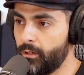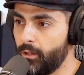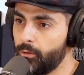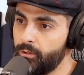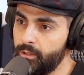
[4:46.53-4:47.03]

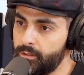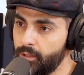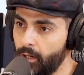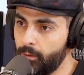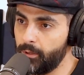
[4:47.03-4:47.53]
go to these
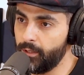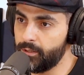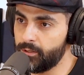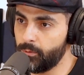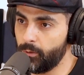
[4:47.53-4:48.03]
dark
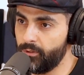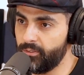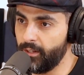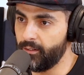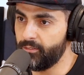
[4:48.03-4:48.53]
places where we
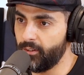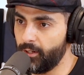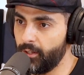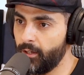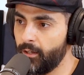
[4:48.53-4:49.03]
find the funny.